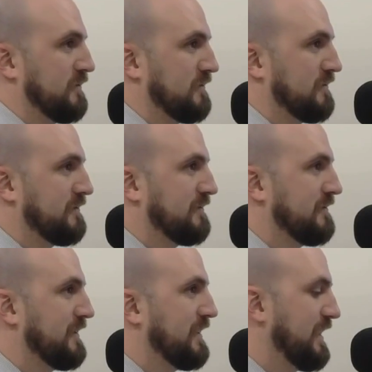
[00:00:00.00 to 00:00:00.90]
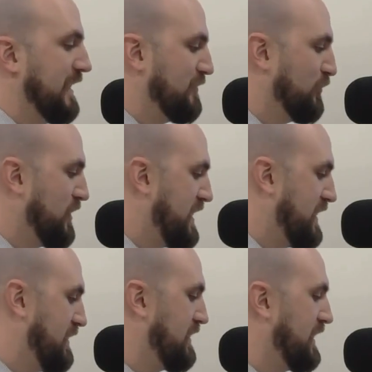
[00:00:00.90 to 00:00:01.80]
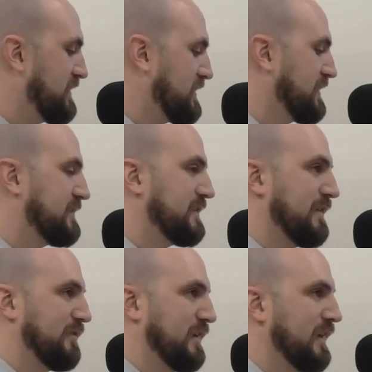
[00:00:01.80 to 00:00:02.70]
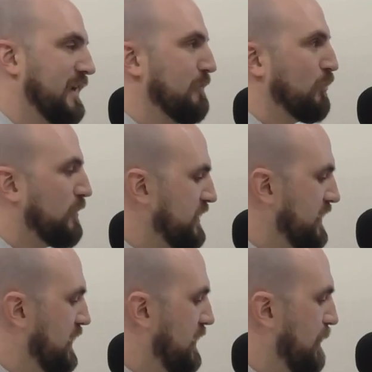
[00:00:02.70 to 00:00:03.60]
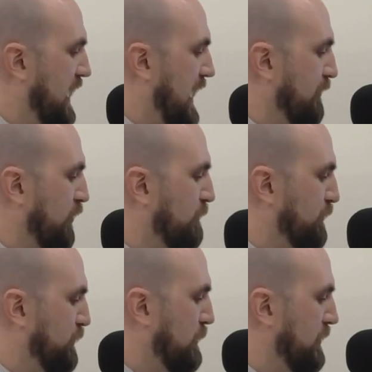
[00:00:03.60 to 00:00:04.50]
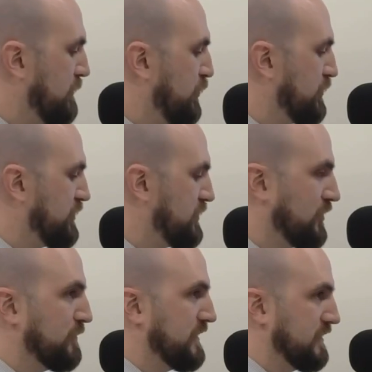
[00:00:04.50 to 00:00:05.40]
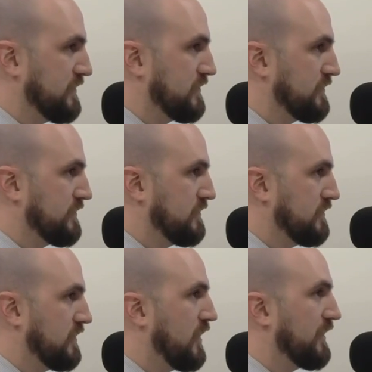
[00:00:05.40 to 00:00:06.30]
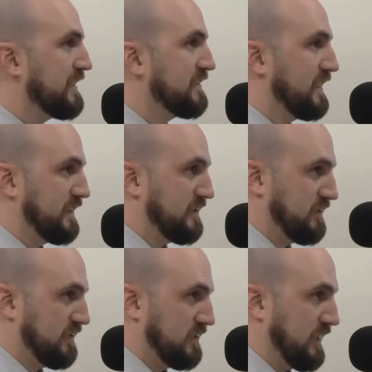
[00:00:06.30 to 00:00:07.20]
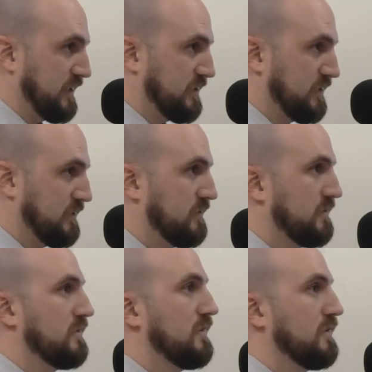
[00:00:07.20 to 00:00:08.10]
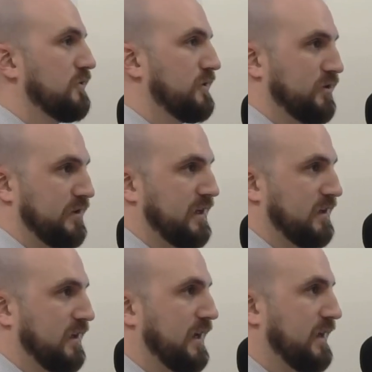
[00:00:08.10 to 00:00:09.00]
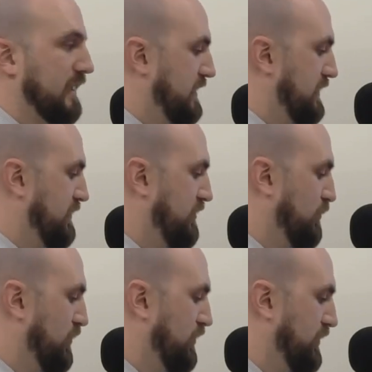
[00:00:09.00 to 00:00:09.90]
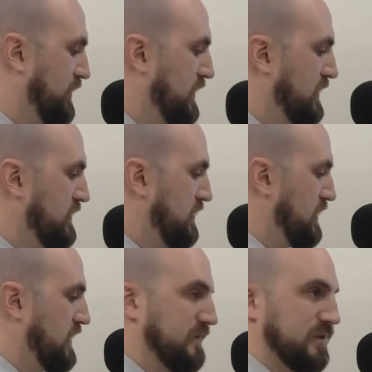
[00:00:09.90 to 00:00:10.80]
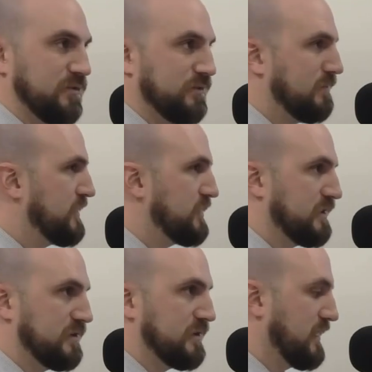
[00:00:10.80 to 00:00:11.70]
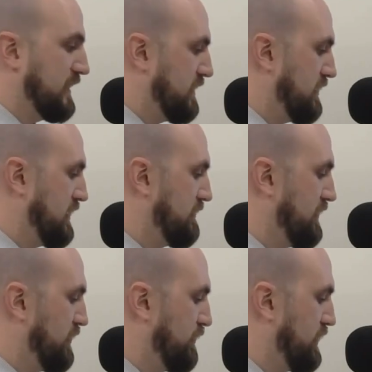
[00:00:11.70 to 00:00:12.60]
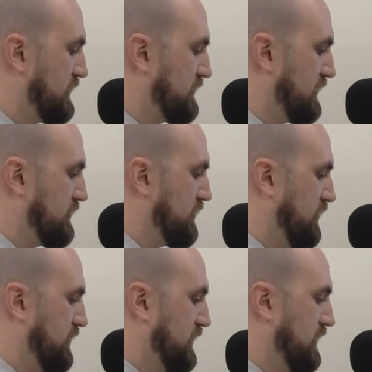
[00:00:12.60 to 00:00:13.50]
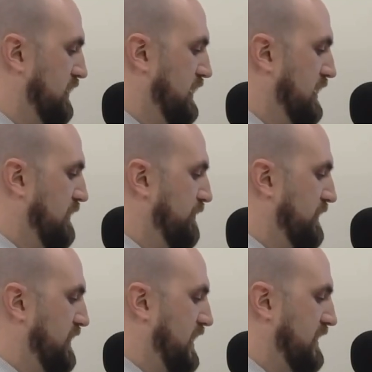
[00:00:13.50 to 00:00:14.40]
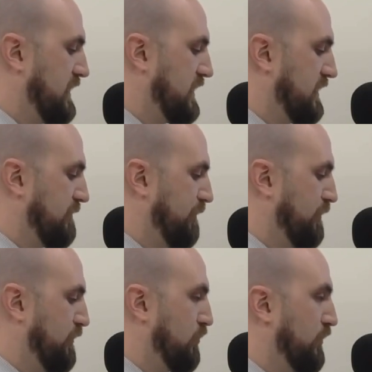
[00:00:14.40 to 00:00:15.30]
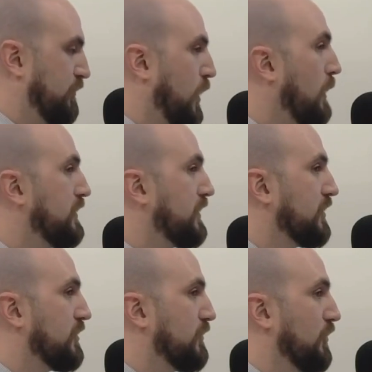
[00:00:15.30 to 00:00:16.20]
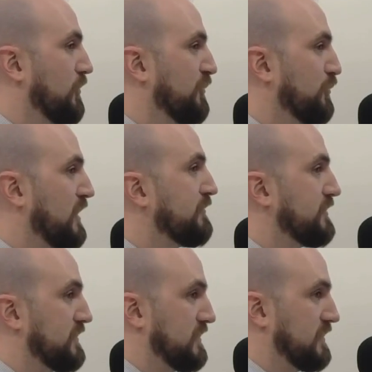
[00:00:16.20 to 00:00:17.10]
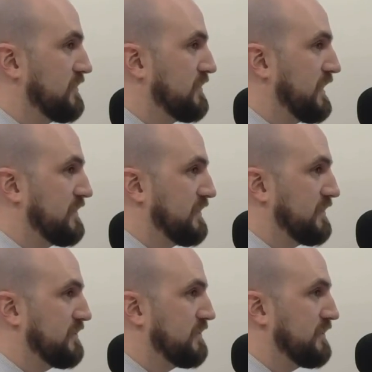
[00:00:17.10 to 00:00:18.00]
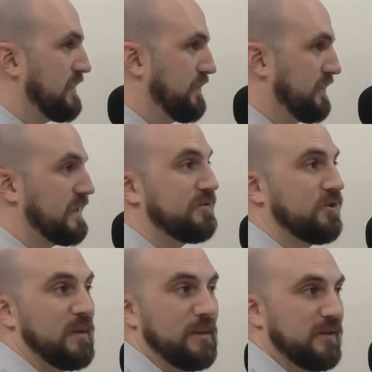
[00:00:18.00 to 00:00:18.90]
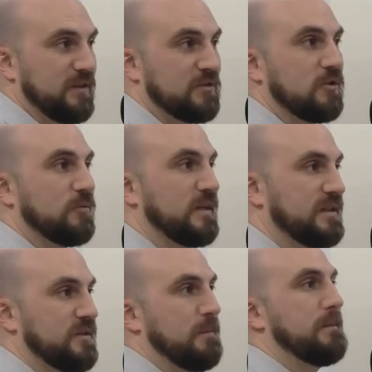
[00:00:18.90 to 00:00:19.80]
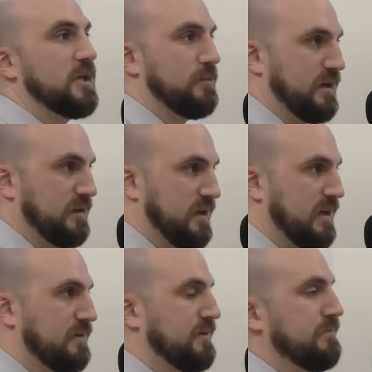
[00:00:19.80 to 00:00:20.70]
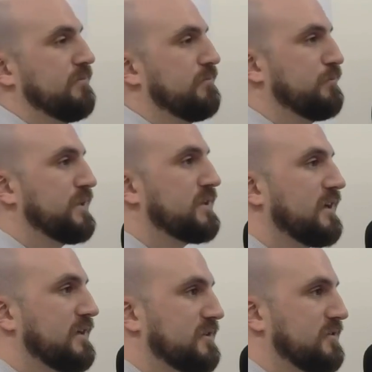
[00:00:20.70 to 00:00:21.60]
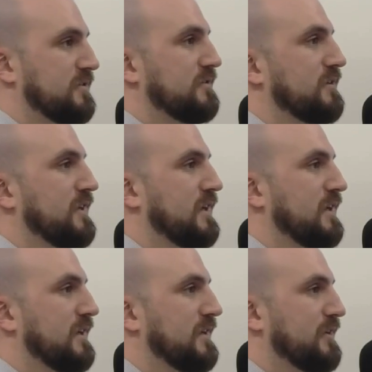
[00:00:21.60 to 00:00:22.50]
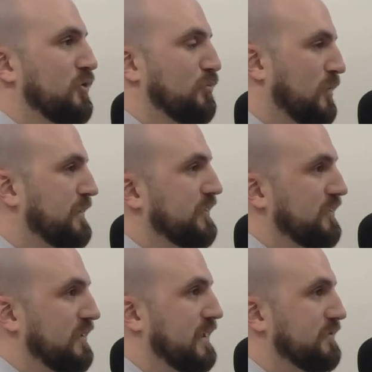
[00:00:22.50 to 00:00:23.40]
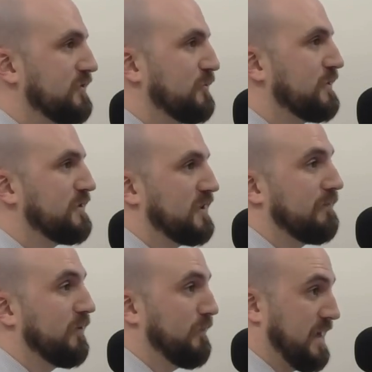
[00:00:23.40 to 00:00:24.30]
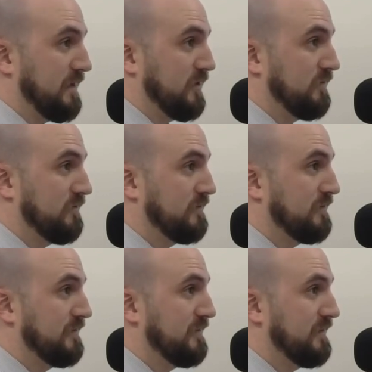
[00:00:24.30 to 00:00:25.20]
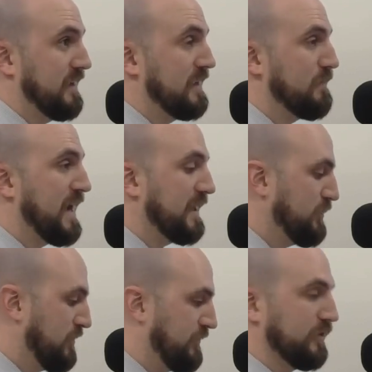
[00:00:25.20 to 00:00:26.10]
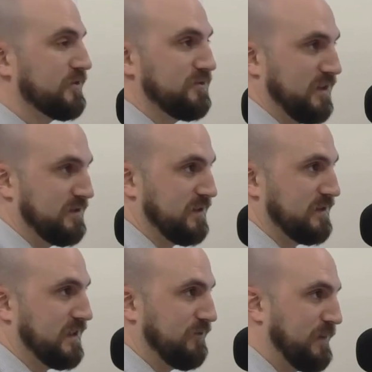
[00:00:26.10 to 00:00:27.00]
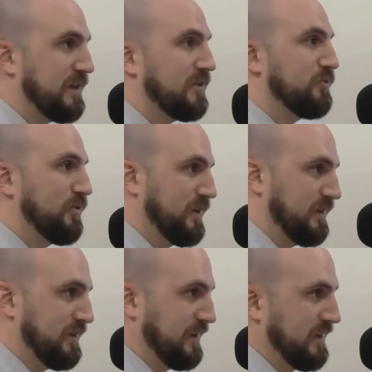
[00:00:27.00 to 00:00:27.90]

Yeah, yeah that's true. And read Isaiah seven. Yeah. Probably, I've heard probably more sermons ah. on Isaiah six. Yeah. You hear that a lot, I think, in our world. Uh, you know, missions, that kind of thing. You know, with Isaiah's calling. Sure. I think we've probably heard more references to Isaiah seven, even though maybe the sermon hasn't been about that. Yeah. Because you probably hear a lot of sermons that come from Matthew. Yeah. And Matthew refers to Isaiah 7. Matthew 1